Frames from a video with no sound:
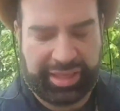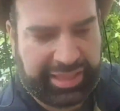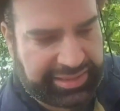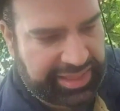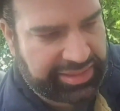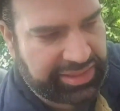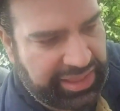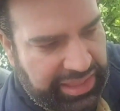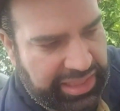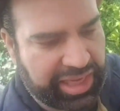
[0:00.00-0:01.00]
excess
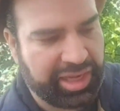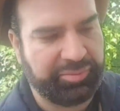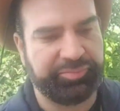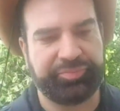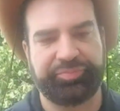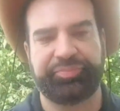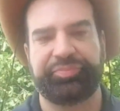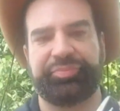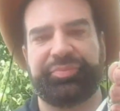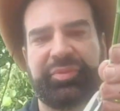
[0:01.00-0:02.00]
here
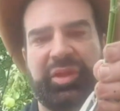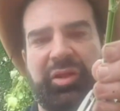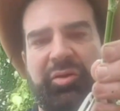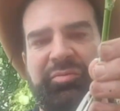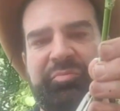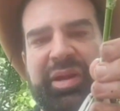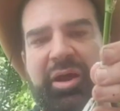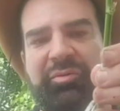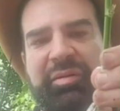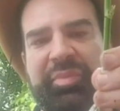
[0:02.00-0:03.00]
of
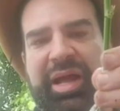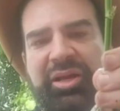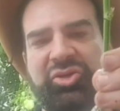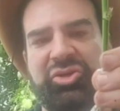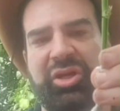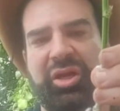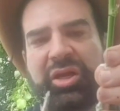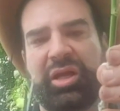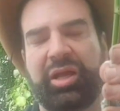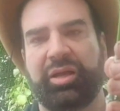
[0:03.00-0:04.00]
a branch,
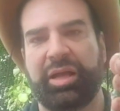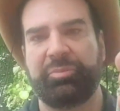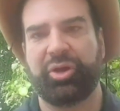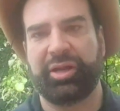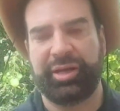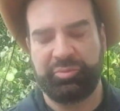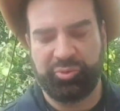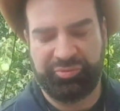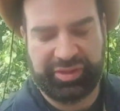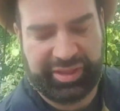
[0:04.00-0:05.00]
I'm gonna
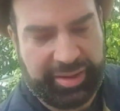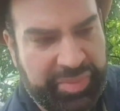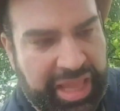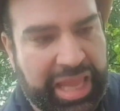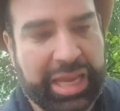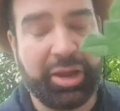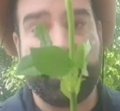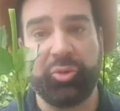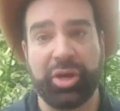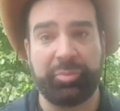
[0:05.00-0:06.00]
remove it, yeah? And now
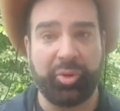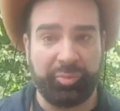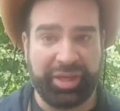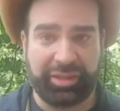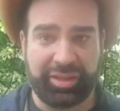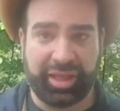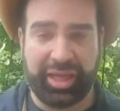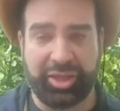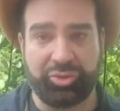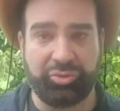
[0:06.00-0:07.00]
I'm gonna pop it
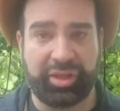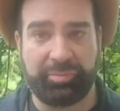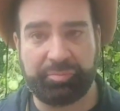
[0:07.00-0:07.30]
into the